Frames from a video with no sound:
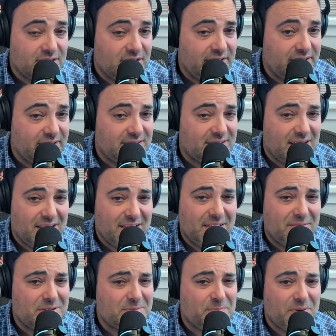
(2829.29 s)
Sorry, Lisa,
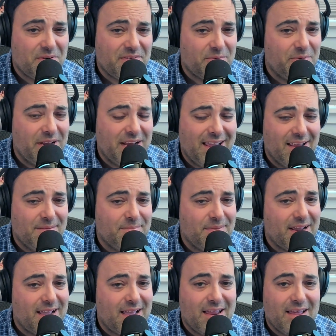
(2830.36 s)
that was a perfect way to end,
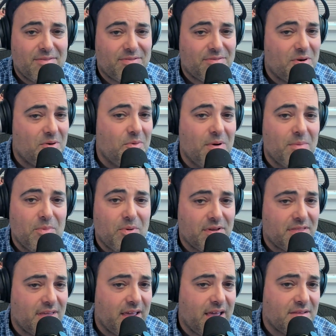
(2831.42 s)
but I got to throw one more
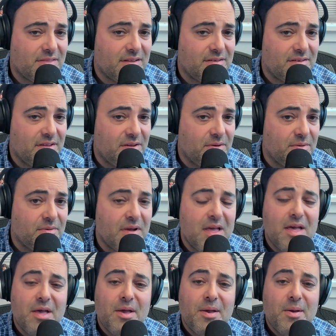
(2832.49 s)
thing out there too.
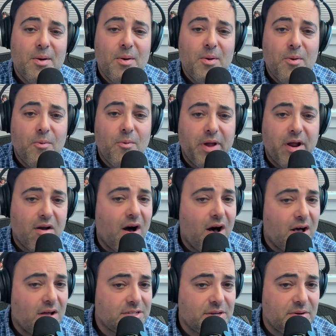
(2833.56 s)
We are
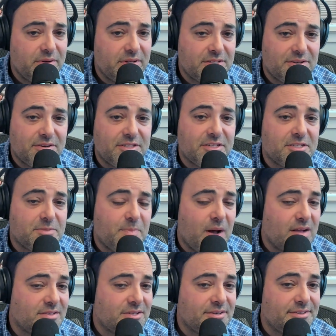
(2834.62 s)
also in search of
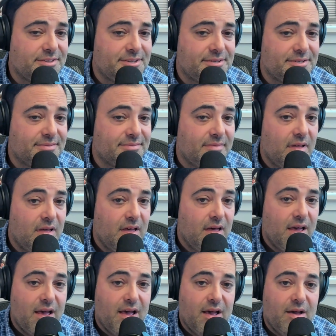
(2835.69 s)
sponsors,
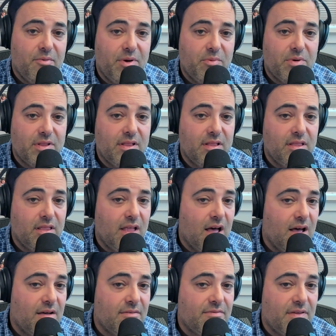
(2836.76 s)
and we would
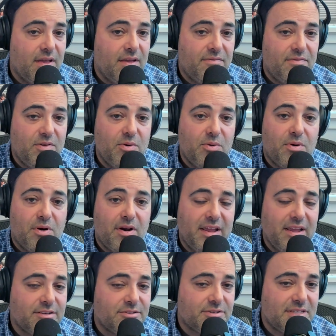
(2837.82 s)
love if you're
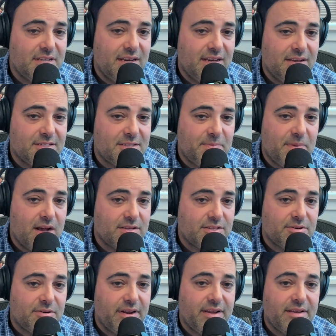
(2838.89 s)
interested in
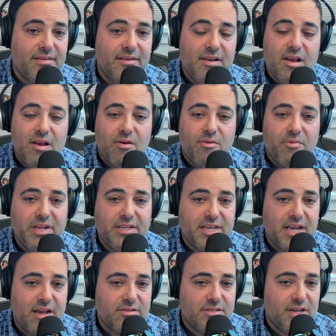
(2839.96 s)
sponsoring, reach
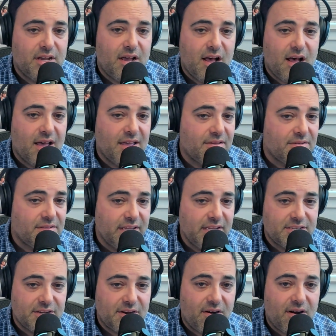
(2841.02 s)
out to either
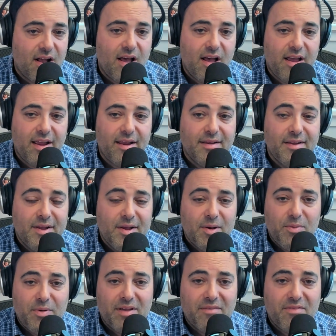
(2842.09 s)
Lisa or I.
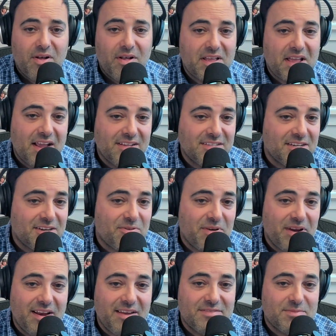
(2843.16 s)
We have all kinds of
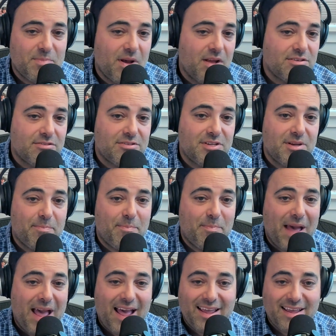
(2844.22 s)
creative sponsorship
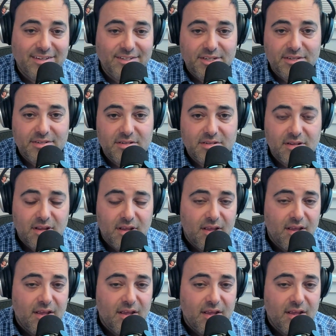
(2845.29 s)
packages.